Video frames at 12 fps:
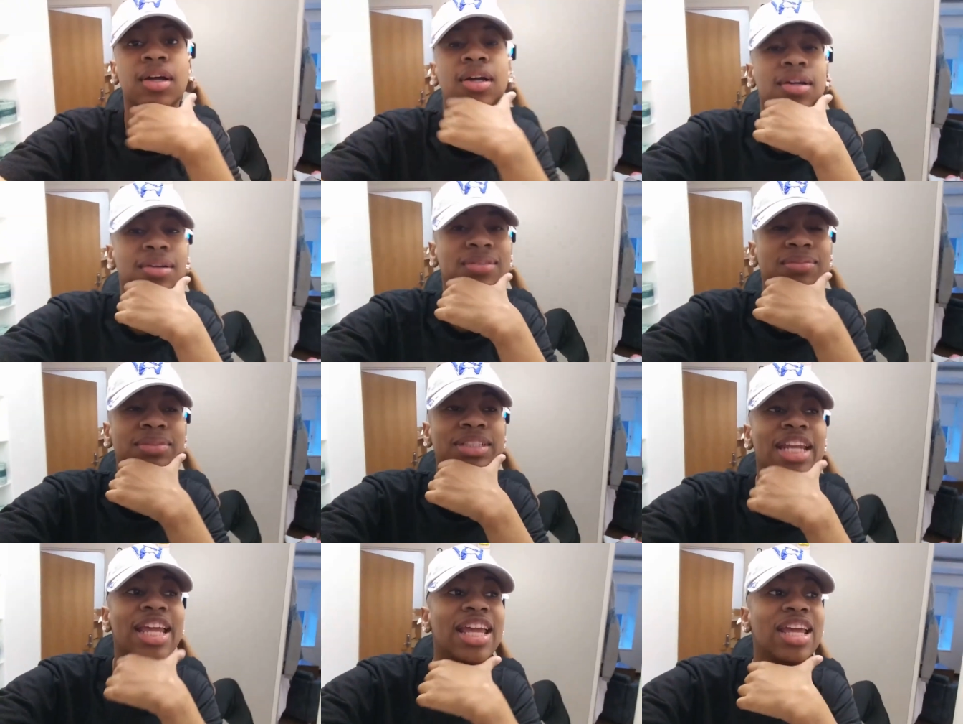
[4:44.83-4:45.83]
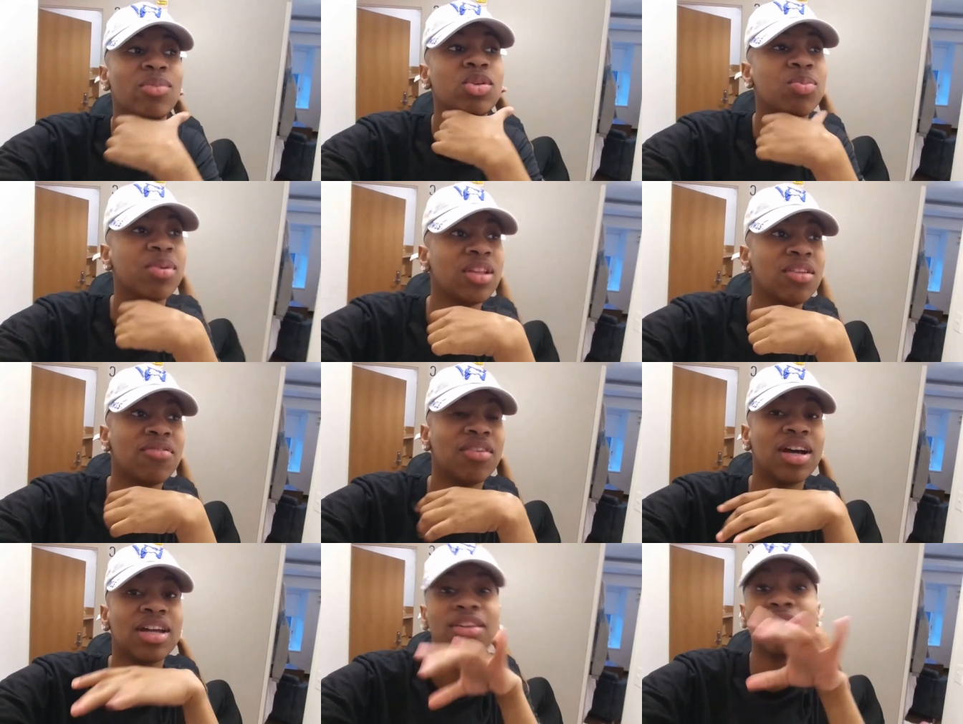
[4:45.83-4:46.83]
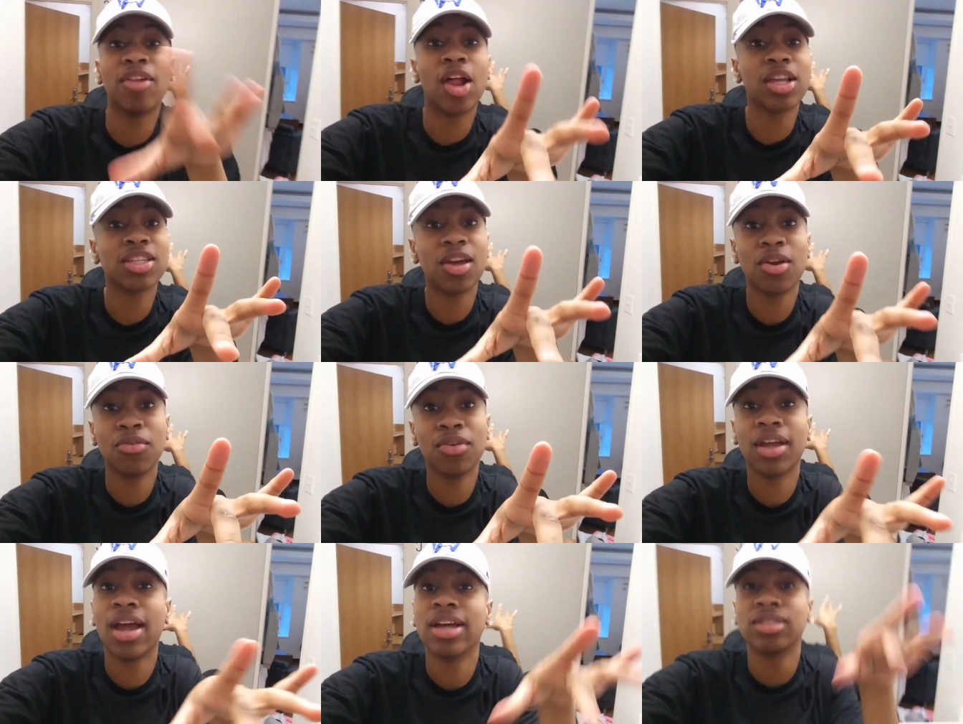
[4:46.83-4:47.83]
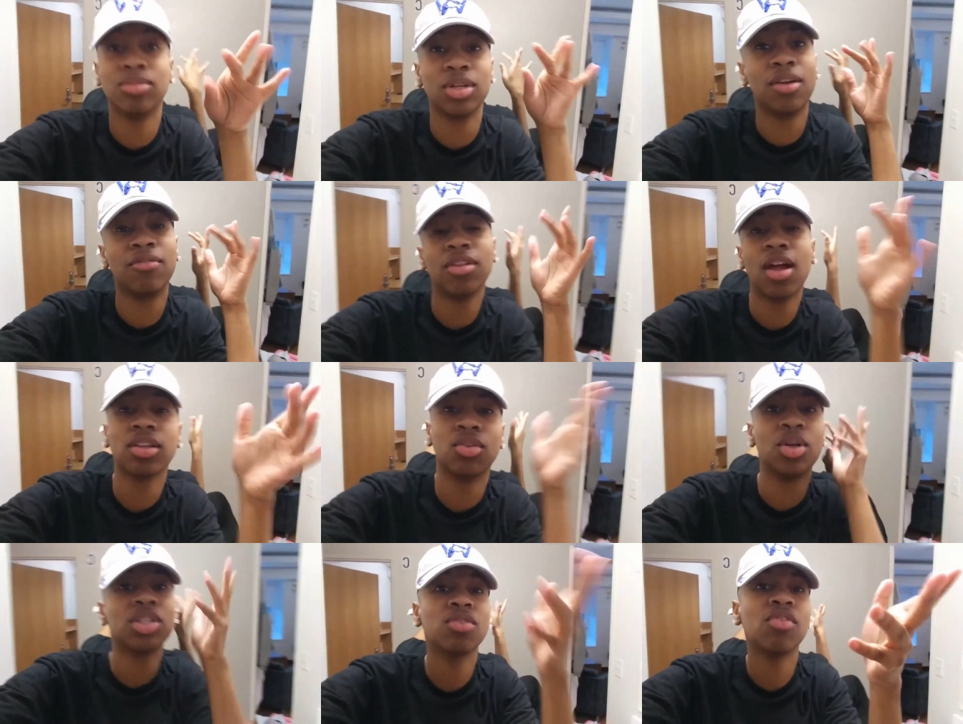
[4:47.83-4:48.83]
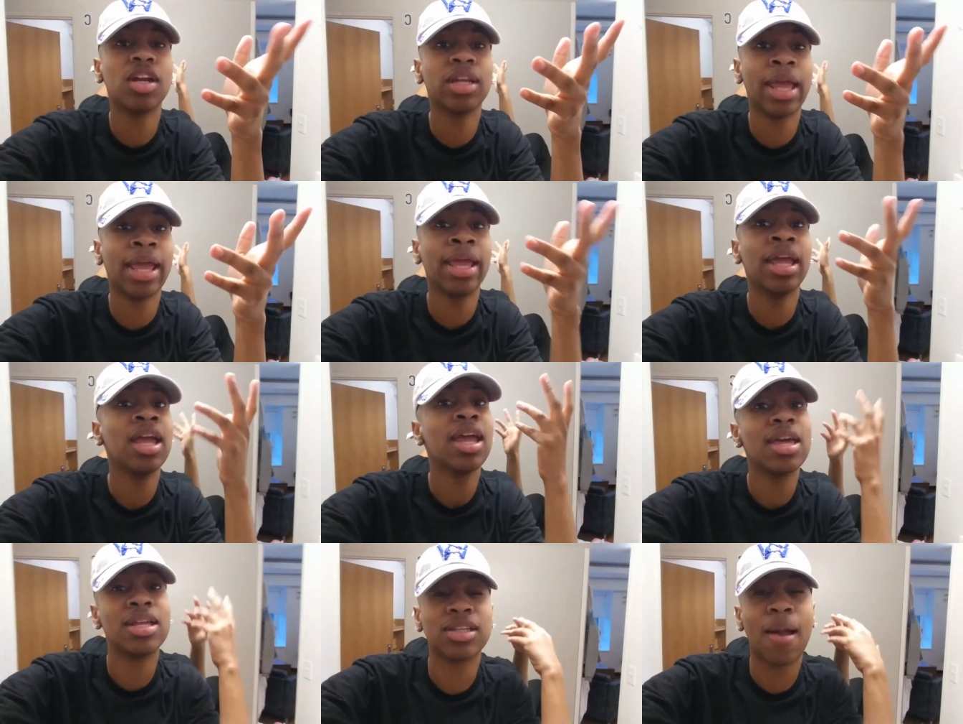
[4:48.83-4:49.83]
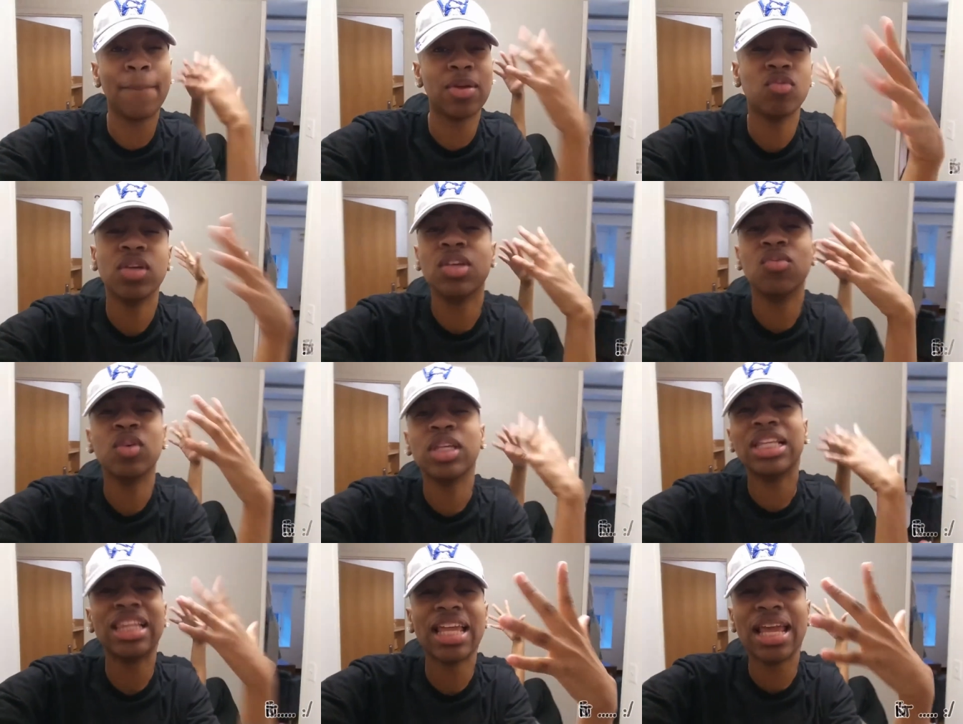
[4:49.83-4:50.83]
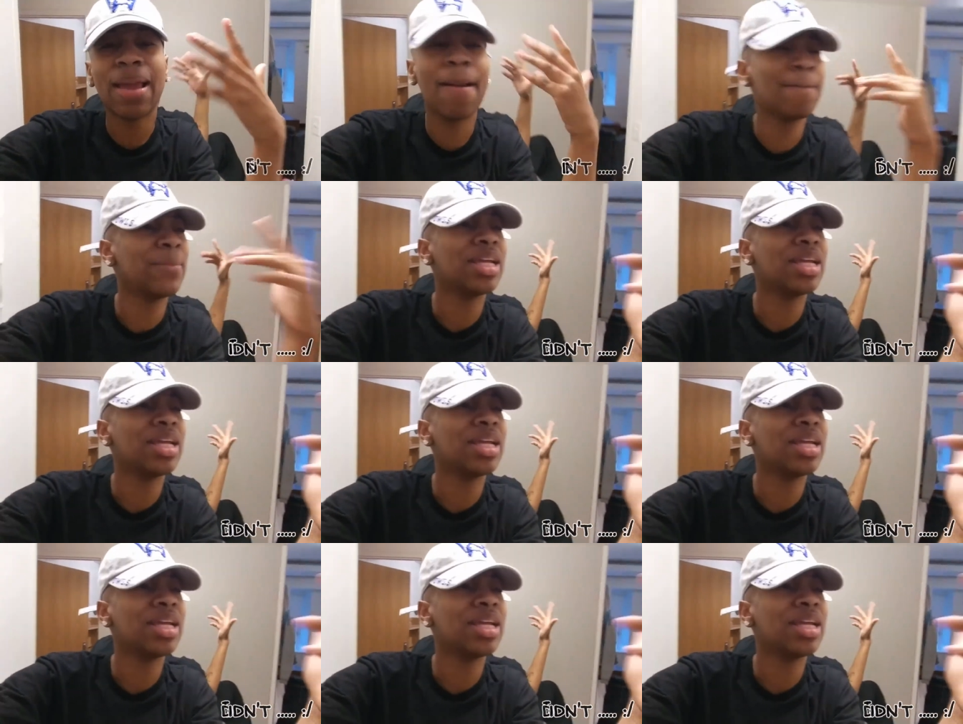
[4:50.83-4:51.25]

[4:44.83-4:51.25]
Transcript: Um, today it was pretty fun. The vlog's not over, guys. I'm gonna vlog the rest of our day. It's gonna be really, really lit